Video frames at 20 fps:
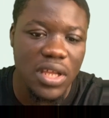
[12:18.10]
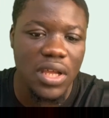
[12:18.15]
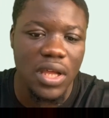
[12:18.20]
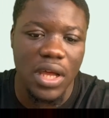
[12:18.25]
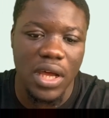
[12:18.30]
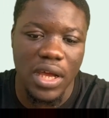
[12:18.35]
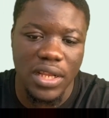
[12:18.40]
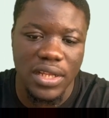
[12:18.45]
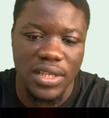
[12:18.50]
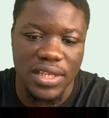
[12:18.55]

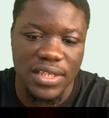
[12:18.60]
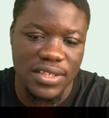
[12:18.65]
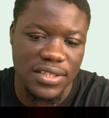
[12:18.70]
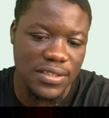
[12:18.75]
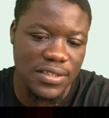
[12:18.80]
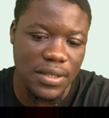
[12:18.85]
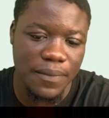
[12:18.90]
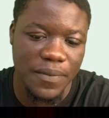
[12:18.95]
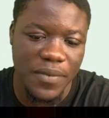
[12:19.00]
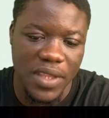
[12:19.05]
And this is
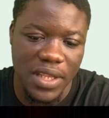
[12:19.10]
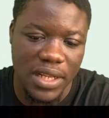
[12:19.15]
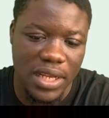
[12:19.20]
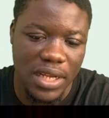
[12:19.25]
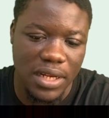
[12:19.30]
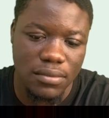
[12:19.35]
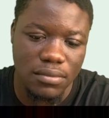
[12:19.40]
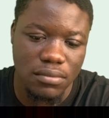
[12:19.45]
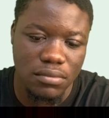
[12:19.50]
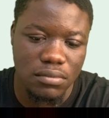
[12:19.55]
something
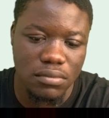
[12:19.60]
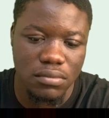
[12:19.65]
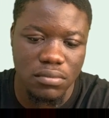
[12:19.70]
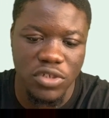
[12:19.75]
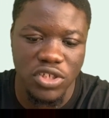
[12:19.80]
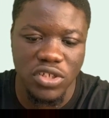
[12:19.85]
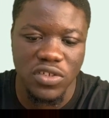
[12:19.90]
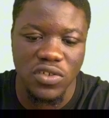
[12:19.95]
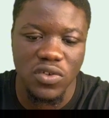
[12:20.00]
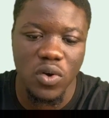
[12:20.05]
that we
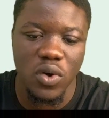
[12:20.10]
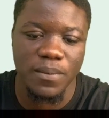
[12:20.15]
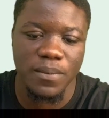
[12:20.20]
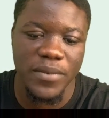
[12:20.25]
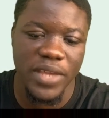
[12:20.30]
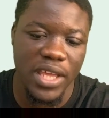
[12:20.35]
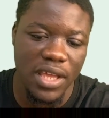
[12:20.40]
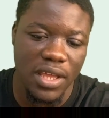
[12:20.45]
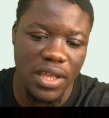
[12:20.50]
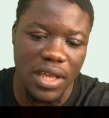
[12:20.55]
just come
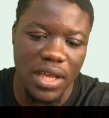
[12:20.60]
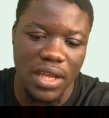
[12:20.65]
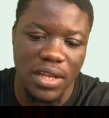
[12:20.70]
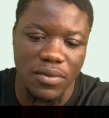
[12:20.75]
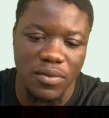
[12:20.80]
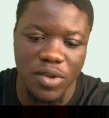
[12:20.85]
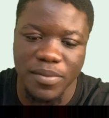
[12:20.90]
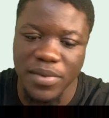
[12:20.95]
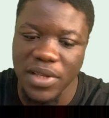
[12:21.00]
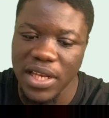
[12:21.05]
here and
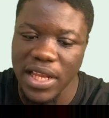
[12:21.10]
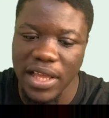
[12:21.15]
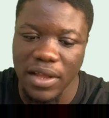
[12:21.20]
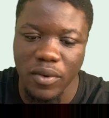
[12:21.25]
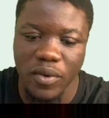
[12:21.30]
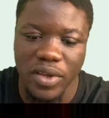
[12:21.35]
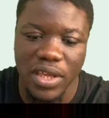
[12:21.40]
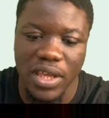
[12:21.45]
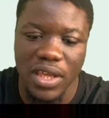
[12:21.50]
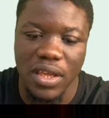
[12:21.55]
we be like,
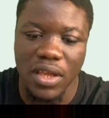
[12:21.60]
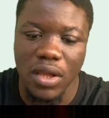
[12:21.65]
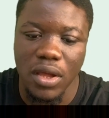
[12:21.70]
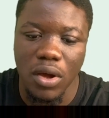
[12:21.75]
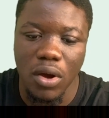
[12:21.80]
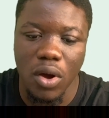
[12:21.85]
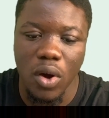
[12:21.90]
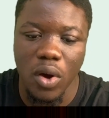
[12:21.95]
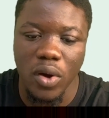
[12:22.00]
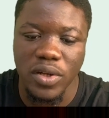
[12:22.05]
okay,
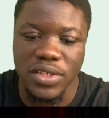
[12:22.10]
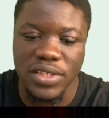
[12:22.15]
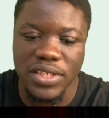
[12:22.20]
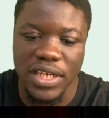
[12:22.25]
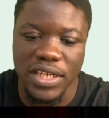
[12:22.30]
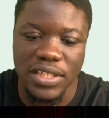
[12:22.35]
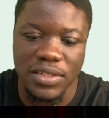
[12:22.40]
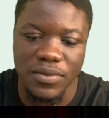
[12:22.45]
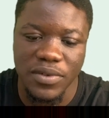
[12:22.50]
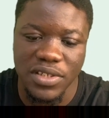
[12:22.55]

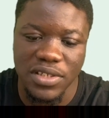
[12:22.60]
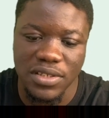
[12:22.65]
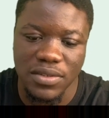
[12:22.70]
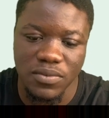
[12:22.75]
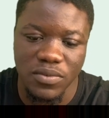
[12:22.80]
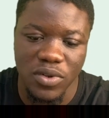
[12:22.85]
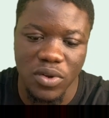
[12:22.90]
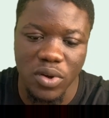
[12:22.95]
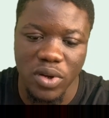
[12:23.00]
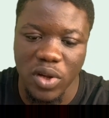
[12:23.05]
content, which
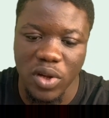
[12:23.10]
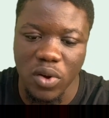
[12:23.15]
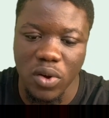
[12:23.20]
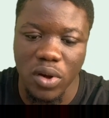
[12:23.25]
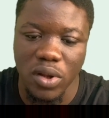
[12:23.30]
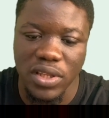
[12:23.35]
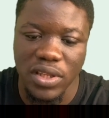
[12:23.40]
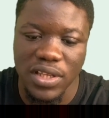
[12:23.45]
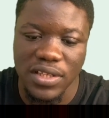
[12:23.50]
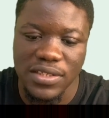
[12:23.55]
we're gonna
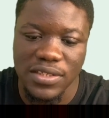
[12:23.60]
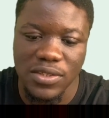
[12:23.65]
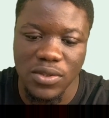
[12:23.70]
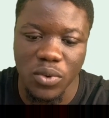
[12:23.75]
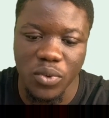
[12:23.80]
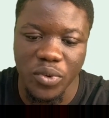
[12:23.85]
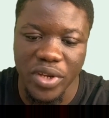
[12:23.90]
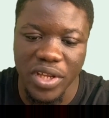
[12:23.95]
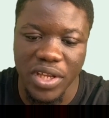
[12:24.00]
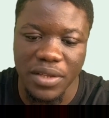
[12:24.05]
call the
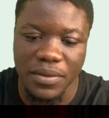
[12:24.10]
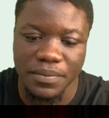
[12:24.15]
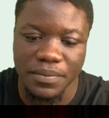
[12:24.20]
story